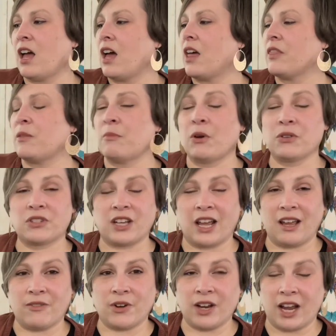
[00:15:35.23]
The most
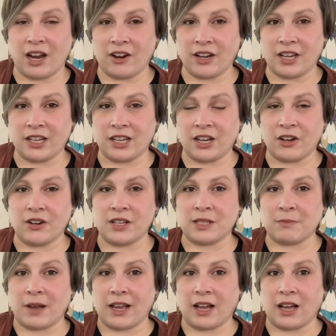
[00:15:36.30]
I ever carry in here
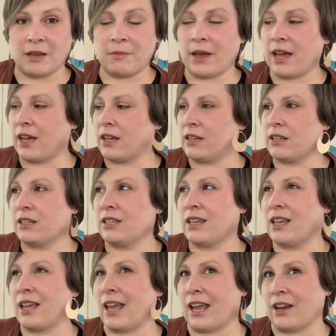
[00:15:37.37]
is my iPad
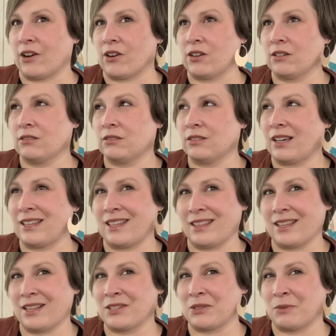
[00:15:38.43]
Air. I think
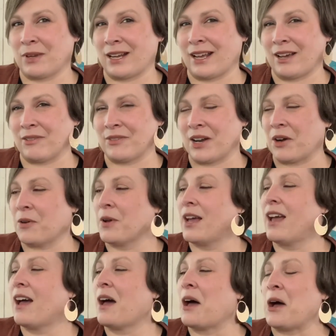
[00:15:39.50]
that's the one I have now.
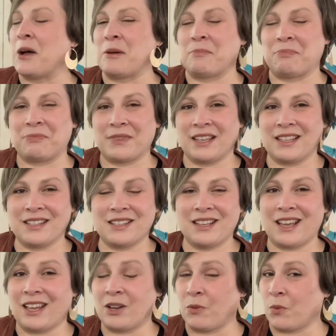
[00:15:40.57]

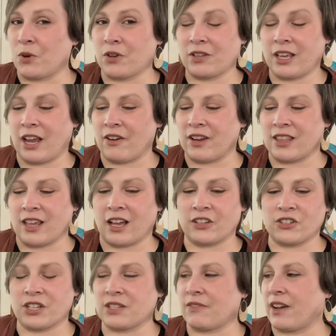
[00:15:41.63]
And it will carry
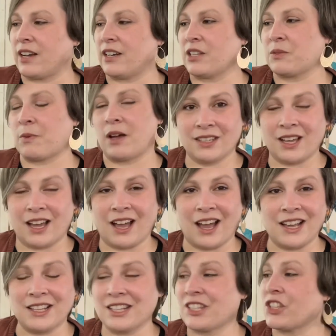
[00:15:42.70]
that just fine as well. I
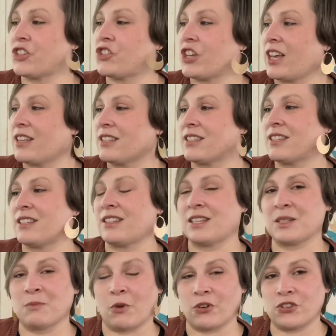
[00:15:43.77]
highly suggest
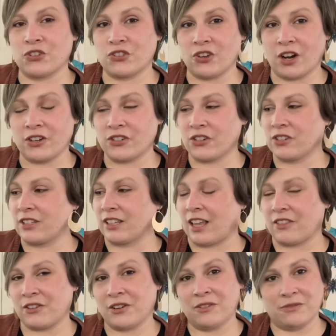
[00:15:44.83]
this more structured
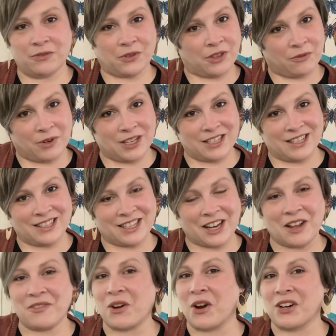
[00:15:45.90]
leather for the reasons
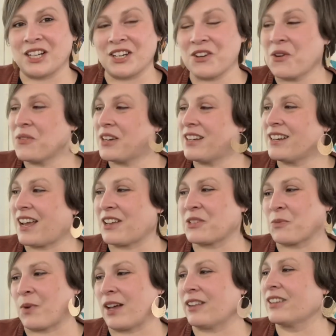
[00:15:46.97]
that I've already noted
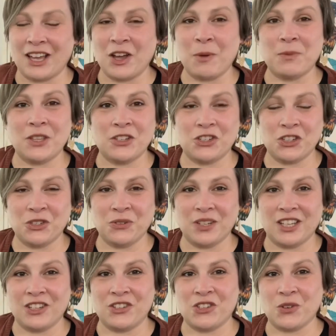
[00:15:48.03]
as well. I hope that you
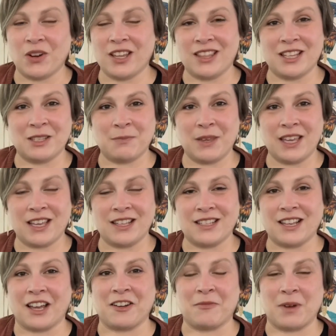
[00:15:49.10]
enjoy this peek
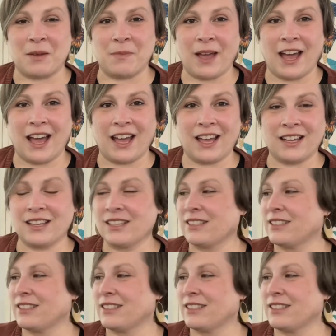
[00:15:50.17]
inside of my bag.